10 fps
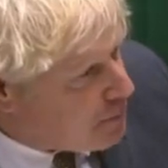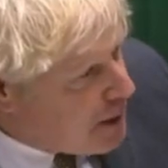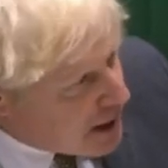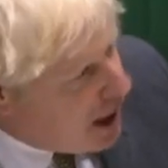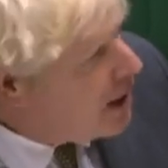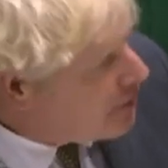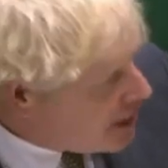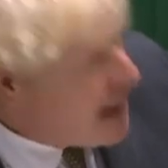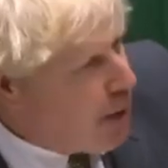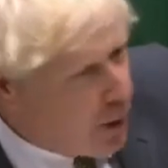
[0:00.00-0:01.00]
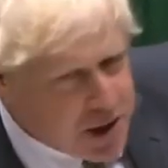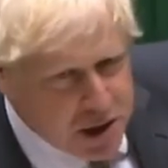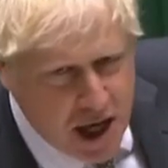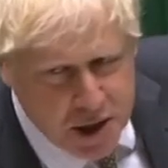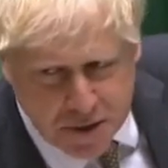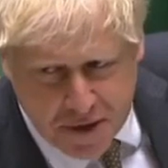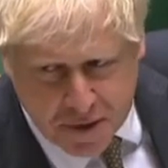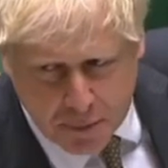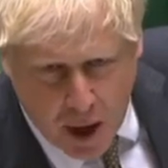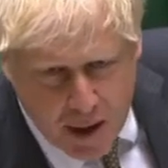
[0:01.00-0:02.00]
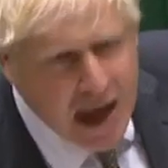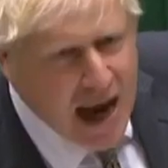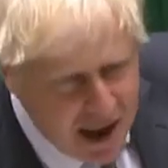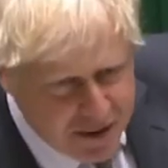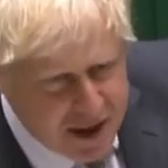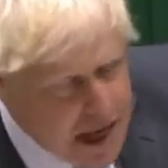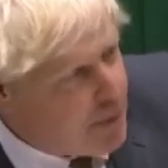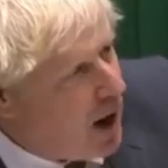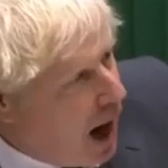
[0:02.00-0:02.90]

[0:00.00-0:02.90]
Speaker, to keep our education system going and to keep